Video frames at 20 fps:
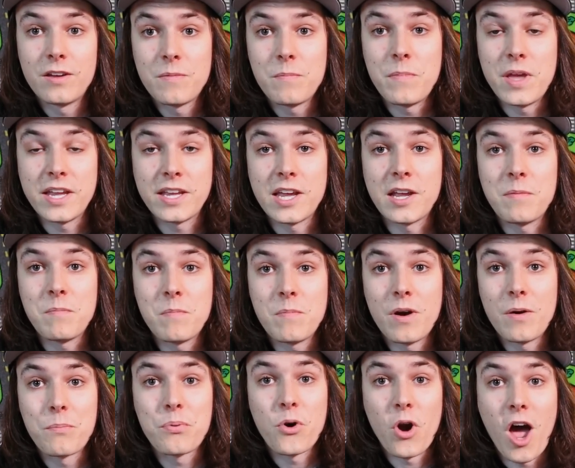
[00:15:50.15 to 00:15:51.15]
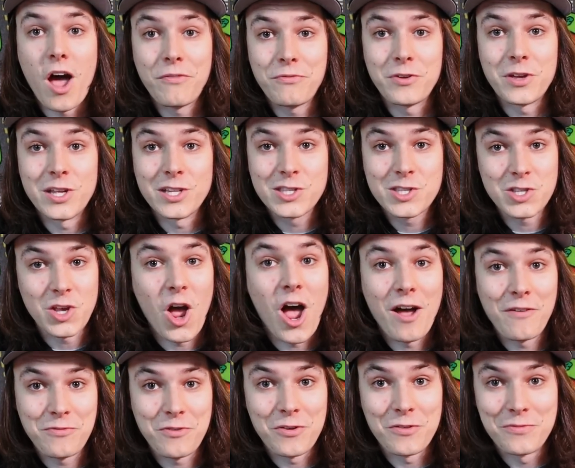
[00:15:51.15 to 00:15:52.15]
making profits
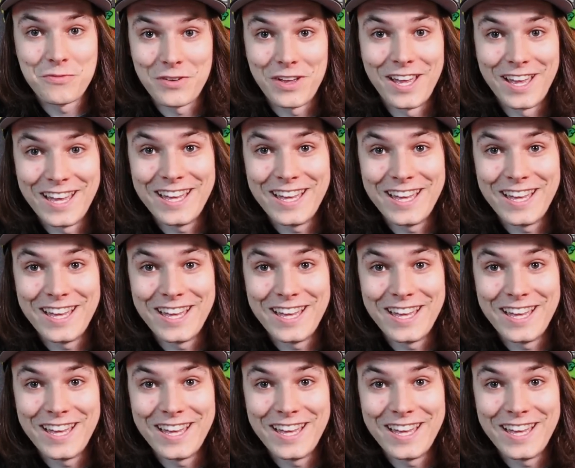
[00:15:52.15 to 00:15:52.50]
off of...